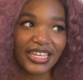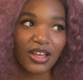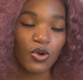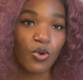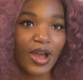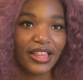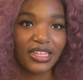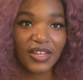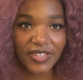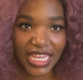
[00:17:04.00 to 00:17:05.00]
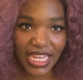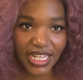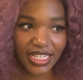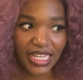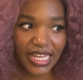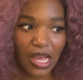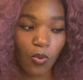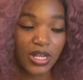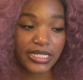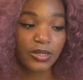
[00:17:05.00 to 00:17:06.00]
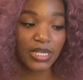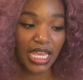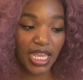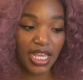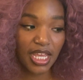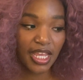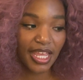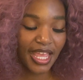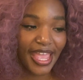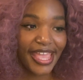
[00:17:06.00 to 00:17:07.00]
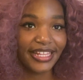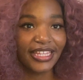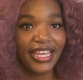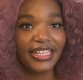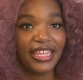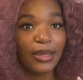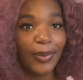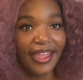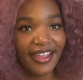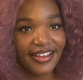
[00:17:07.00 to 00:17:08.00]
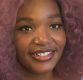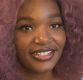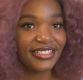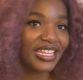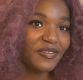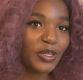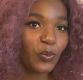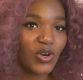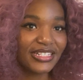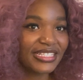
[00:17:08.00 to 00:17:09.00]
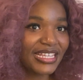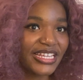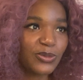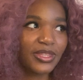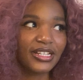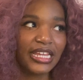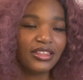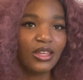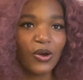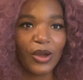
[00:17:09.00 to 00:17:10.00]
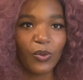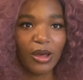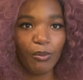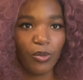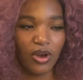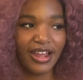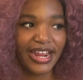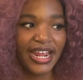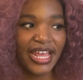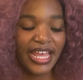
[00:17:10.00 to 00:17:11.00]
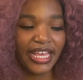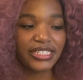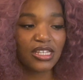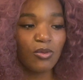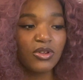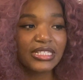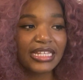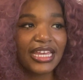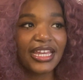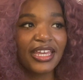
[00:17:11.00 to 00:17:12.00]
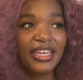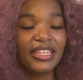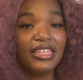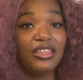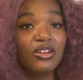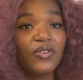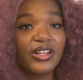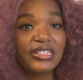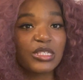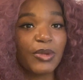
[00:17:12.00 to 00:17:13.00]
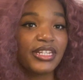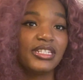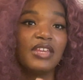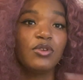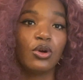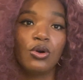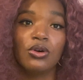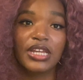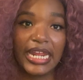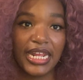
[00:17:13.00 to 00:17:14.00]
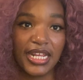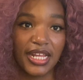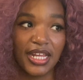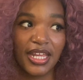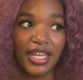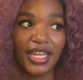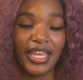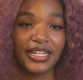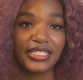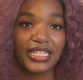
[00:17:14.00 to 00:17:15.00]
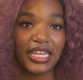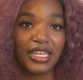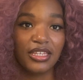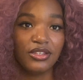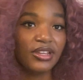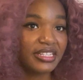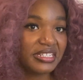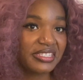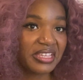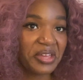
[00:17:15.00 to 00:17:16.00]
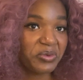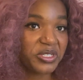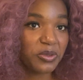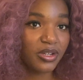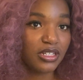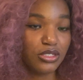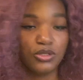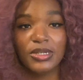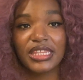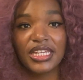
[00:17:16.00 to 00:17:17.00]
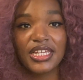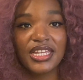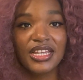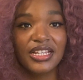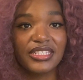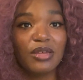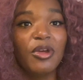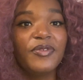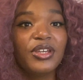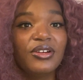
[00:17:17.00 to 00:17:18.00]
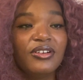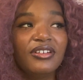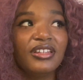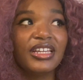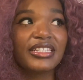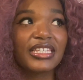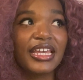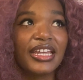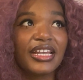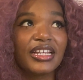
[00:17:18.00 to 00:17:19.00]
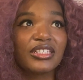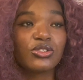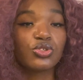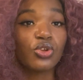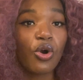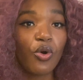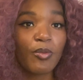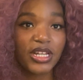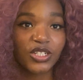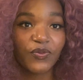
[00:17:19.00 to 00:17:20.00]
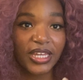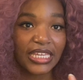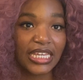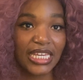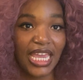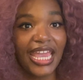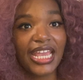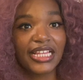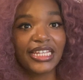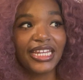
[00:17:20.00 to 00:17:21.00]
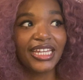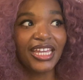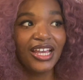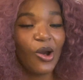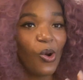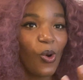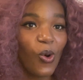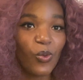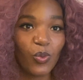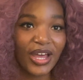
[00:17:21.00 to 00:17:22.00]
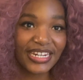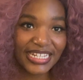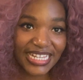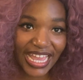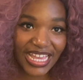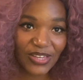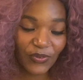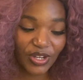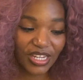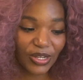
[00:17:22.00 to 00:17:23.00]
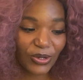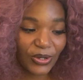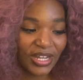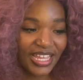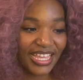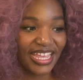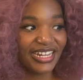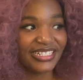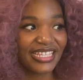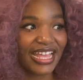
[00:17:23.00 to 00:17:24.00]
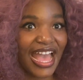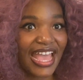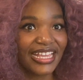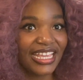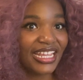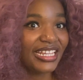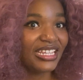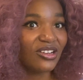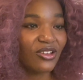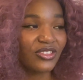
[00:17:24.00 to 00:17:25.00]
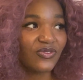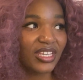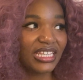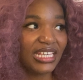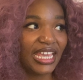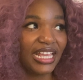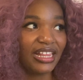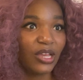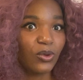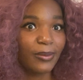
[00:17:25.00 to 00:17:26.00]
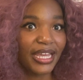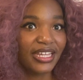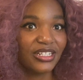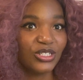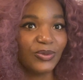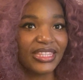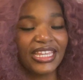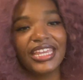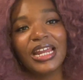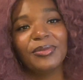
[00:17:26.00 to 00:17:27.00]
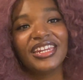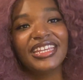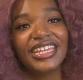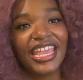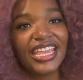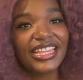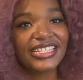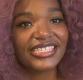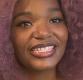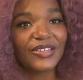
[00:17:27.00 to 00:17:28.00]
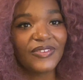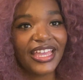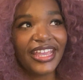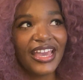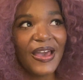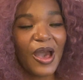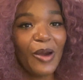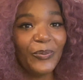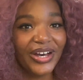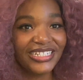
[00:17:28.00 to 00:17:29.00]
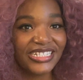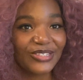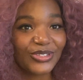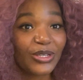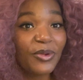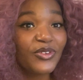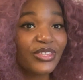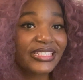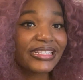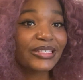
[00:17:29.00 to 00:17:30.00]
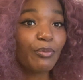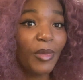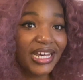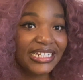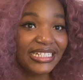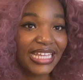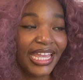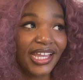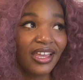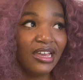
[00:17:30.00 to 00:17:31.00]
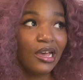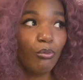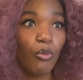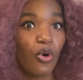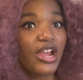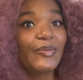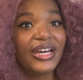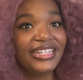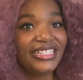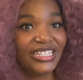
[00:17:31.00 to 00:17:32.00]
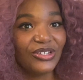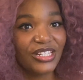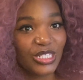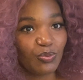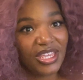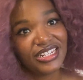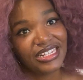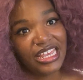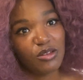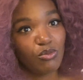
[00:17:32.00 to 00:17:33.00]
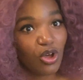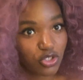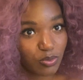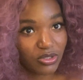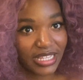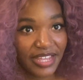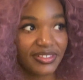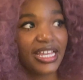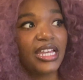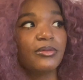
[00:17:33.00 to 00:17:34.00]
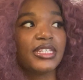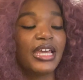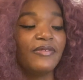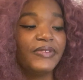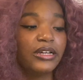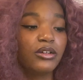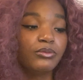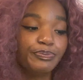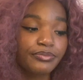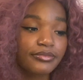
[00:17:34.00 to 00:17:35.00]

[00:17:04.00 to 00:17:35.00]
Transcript: like, oh, I love cake, like I want some cake, and like their parents just give them 1 slice, but they're like, no, I want more. It's almost like the universe is about to give you a whole cake, and it's like you get to decide what you want to do with it. Some of you, it's like so much fucking cake, like a whole wedding cake for you, and it's like, I can't eat all this fucking cake, like what am I gonna do with it? And I'm getting cake in the sense of like abundance. For some of you, this is money, like more money than you can spend in like multiple lifetimes. And I feel